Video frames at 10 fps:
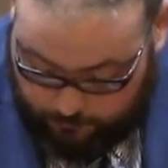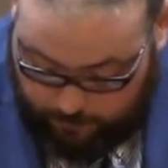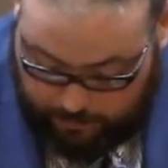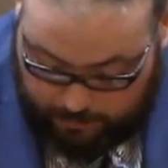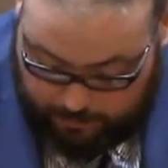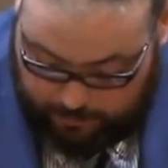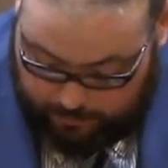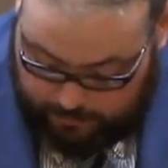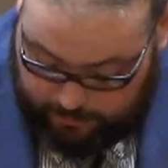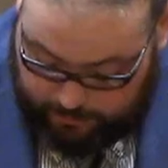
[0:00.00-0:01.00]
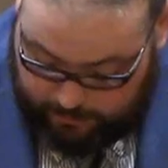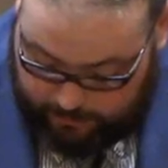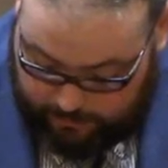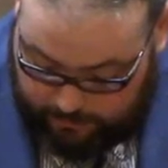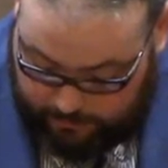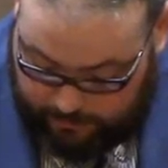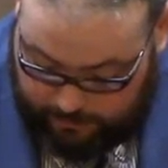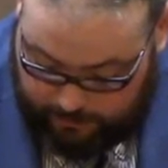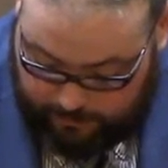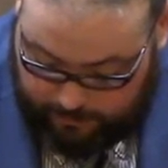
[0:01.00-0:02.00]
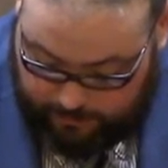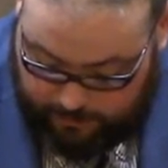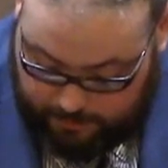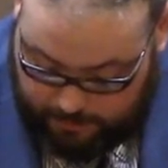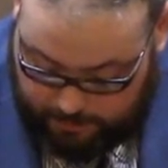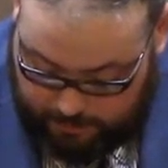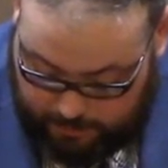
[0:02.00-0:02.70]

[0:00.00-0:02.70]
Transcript: (silence)